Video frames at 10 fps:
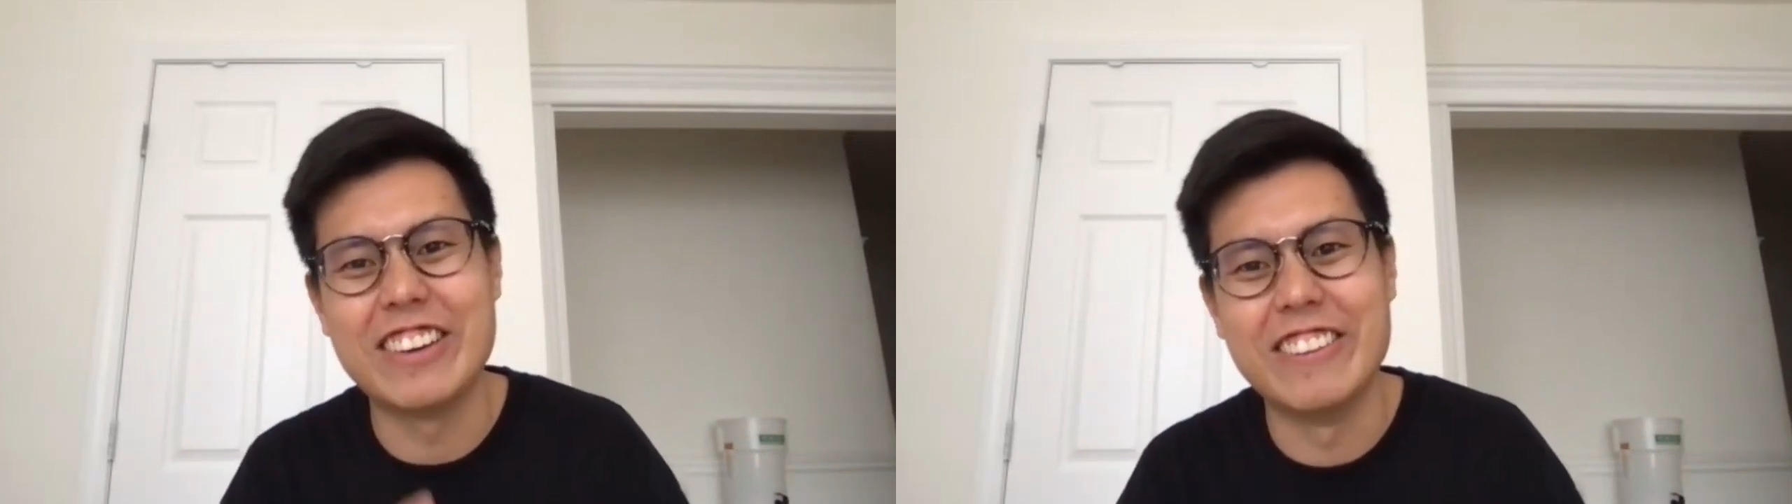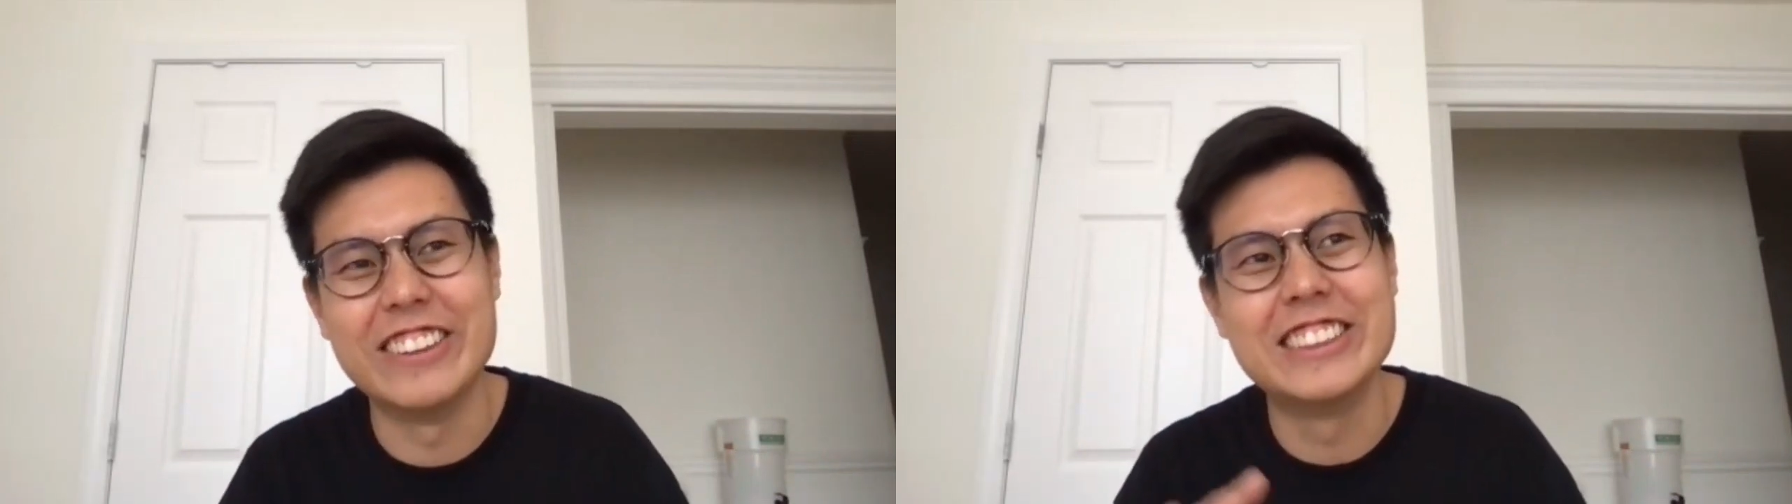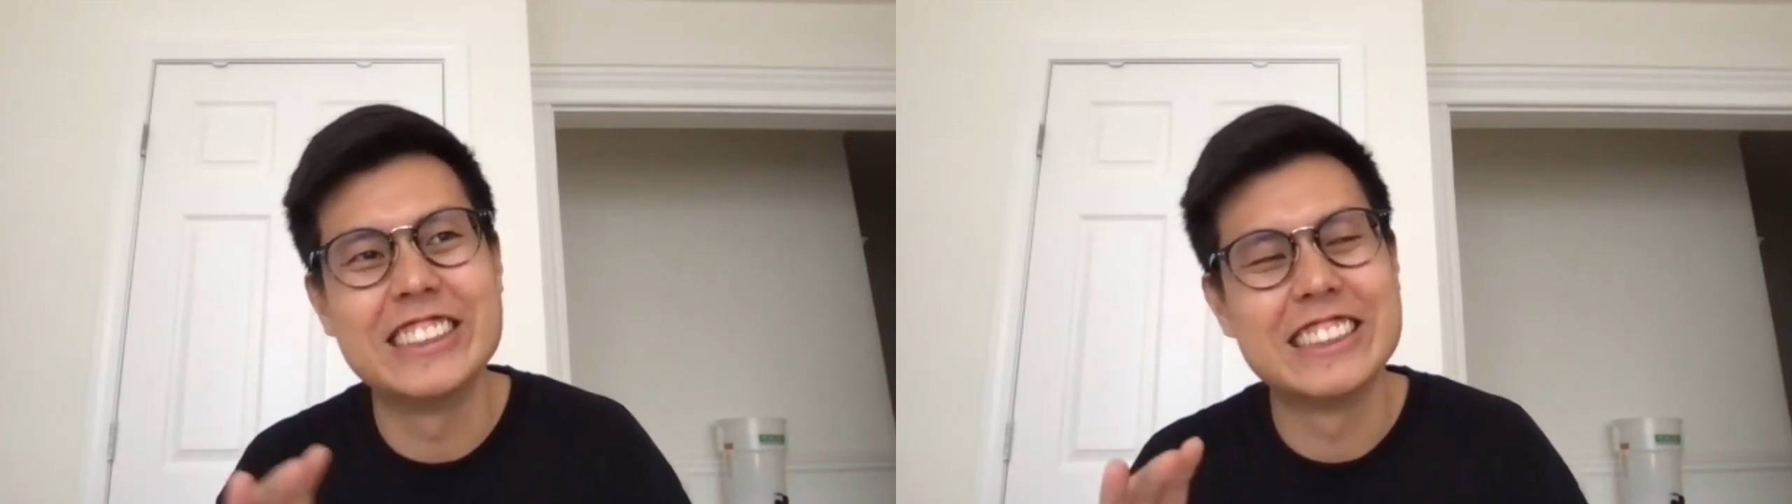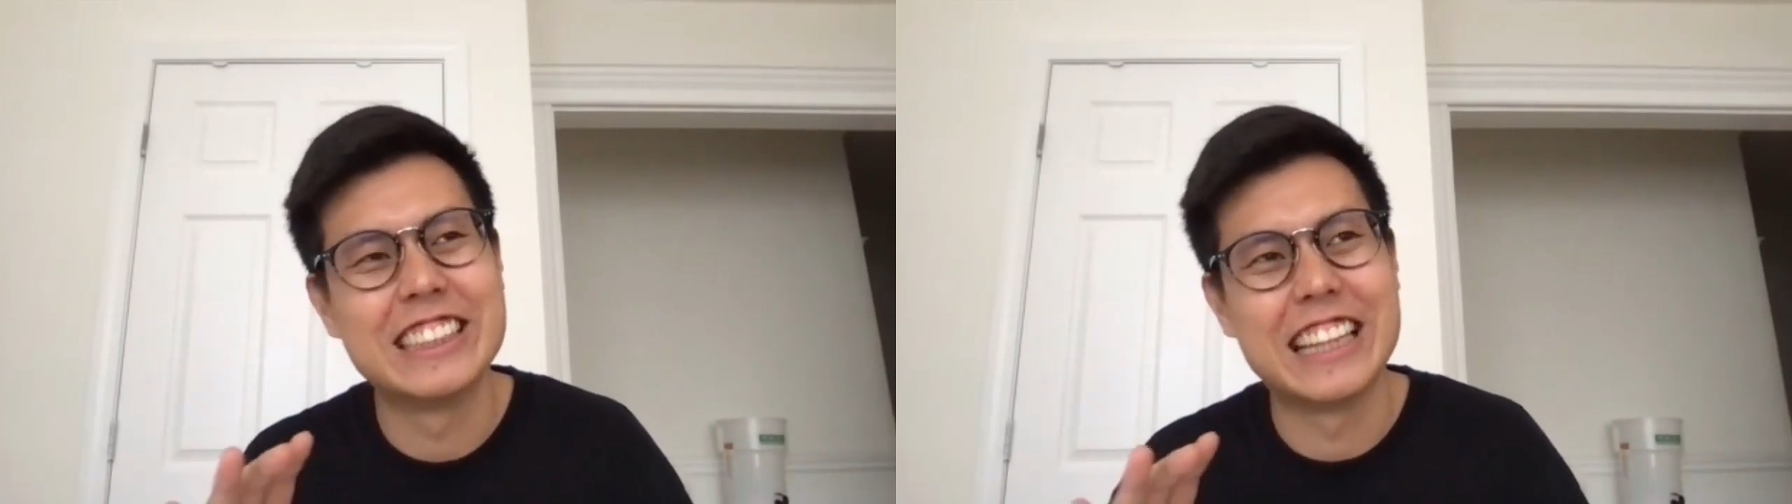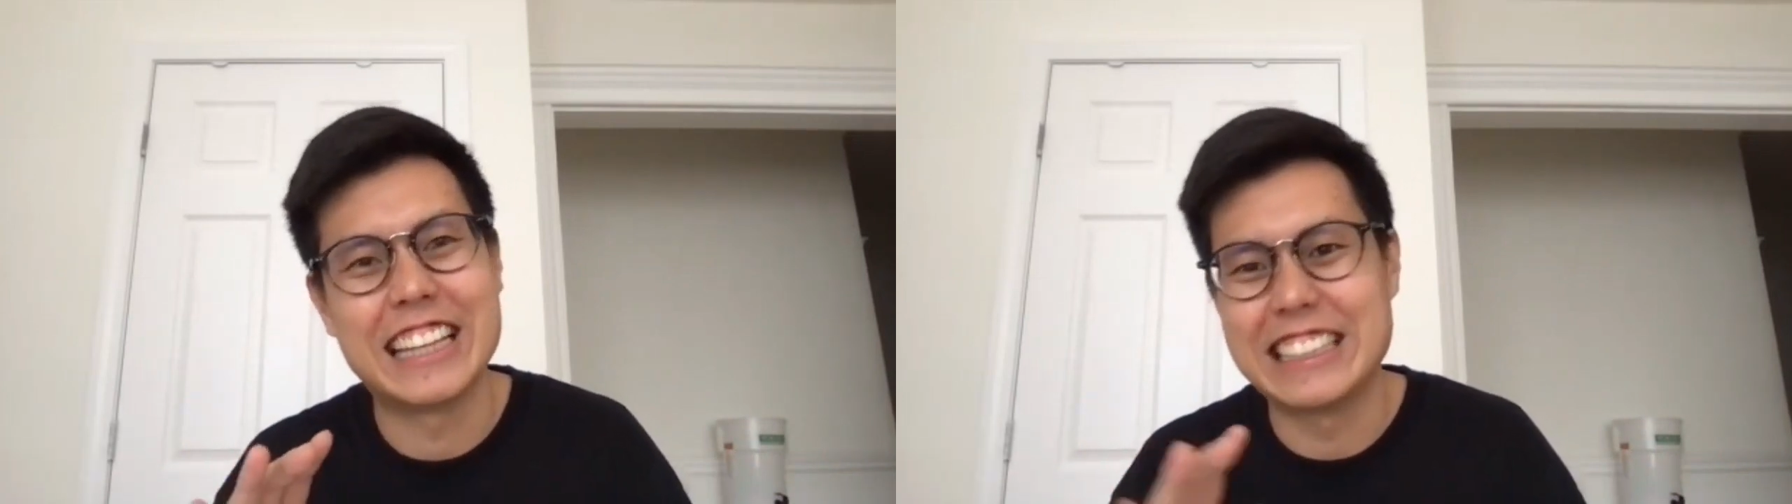own
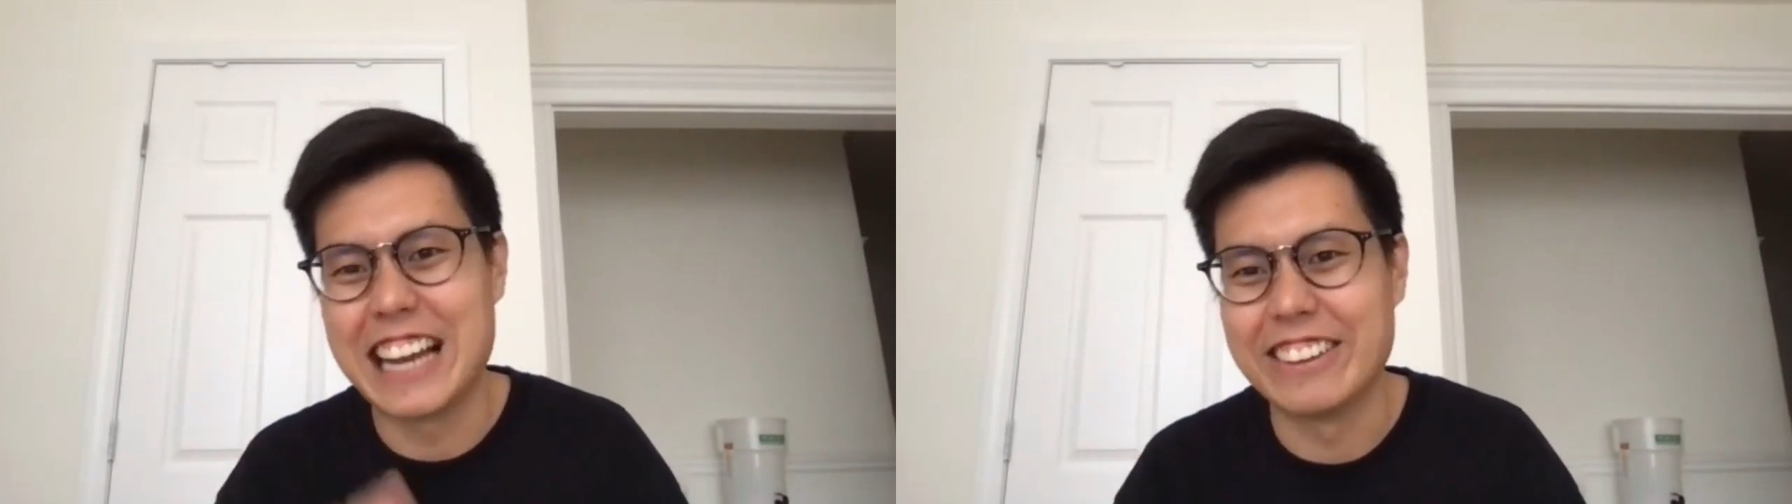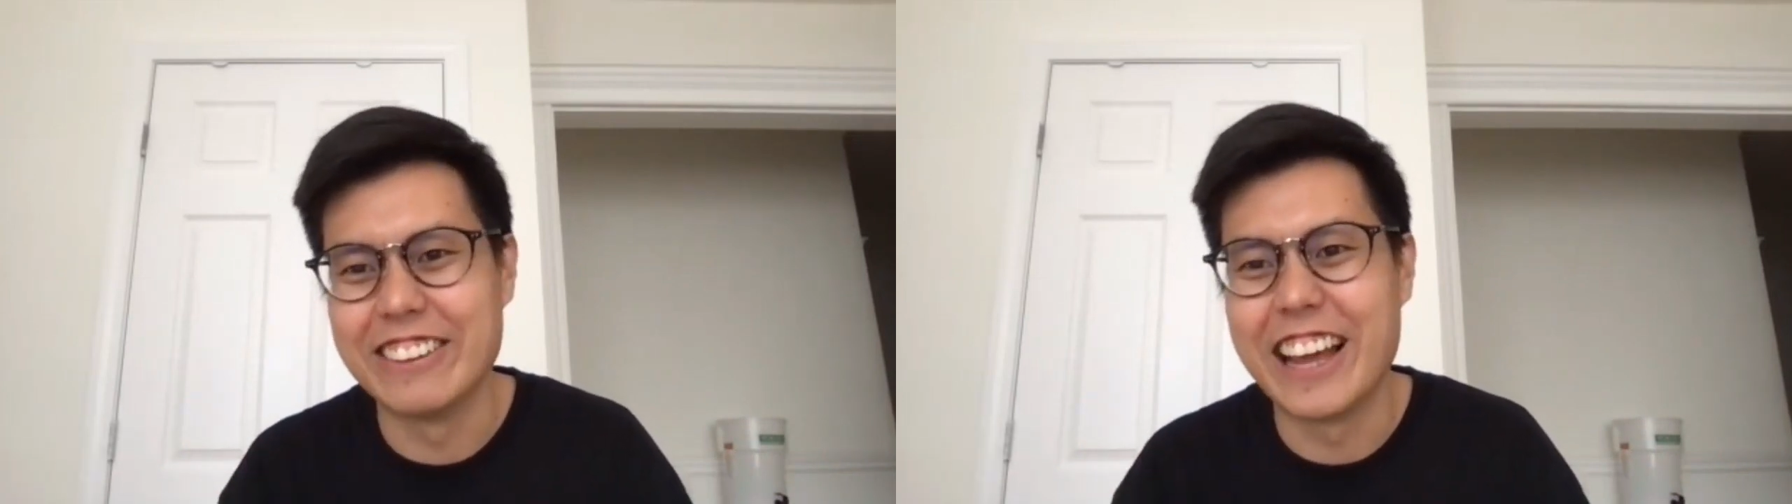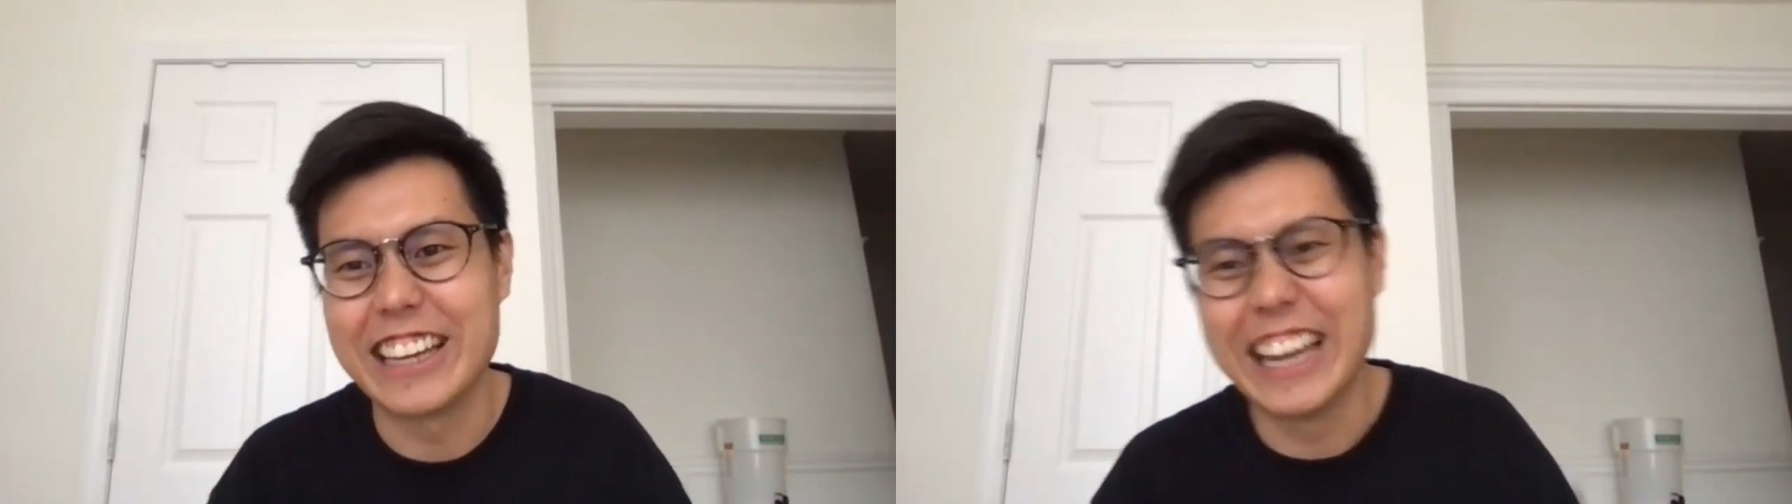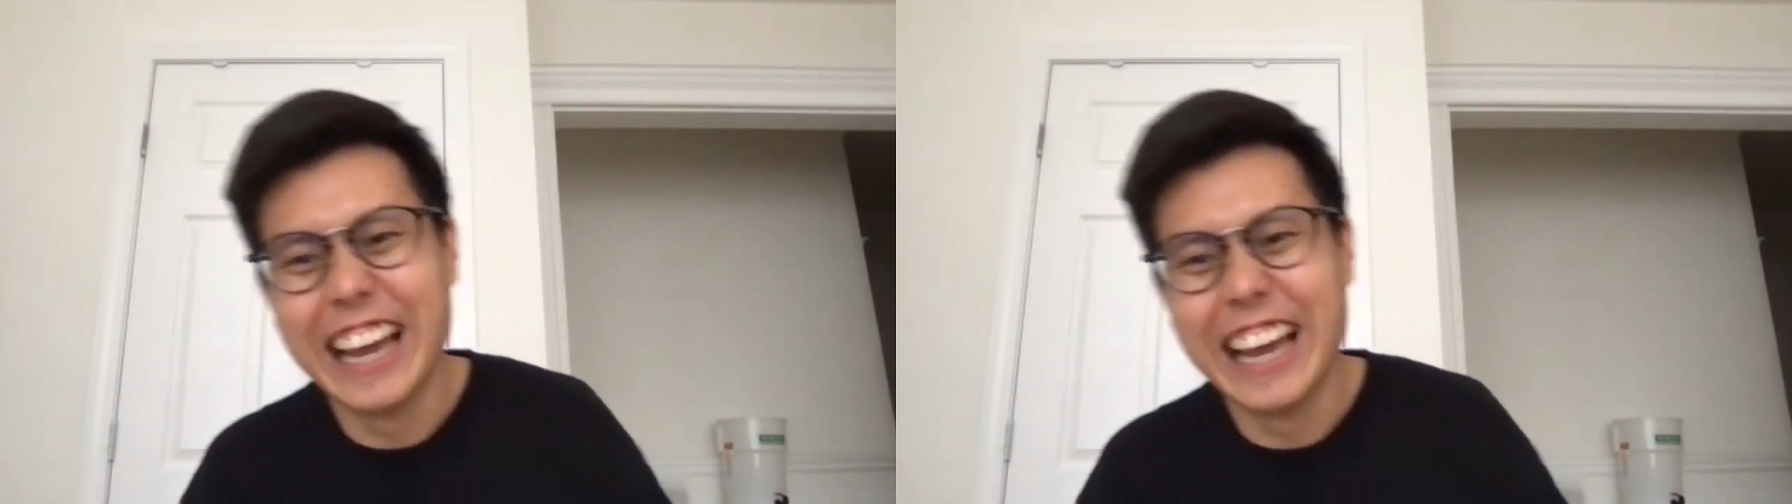like nano lot,